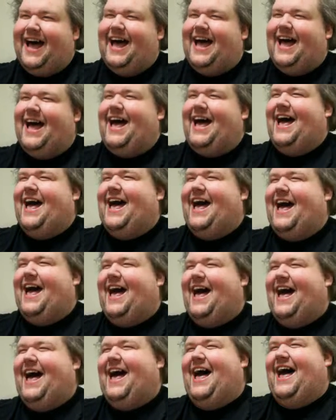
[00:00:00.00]
Careful.
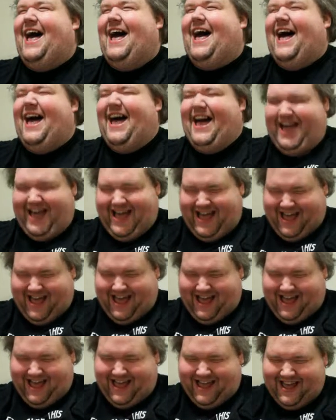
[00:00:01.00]
Don't
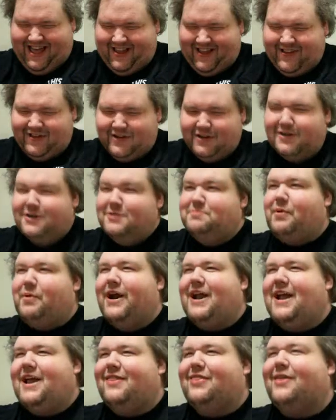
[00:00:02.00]
ever laugh.
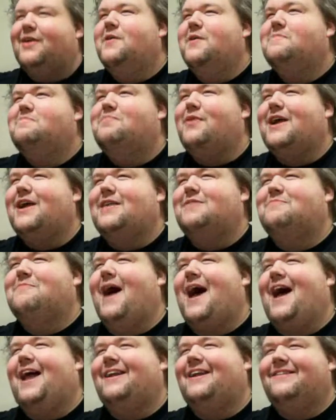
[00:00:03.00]
Breathe. Breathe,
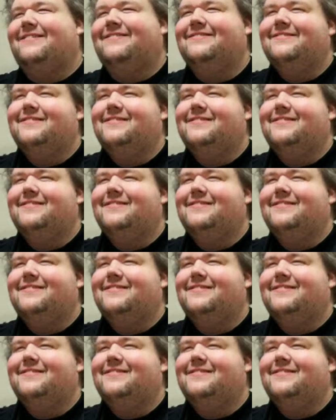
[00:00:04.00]
man.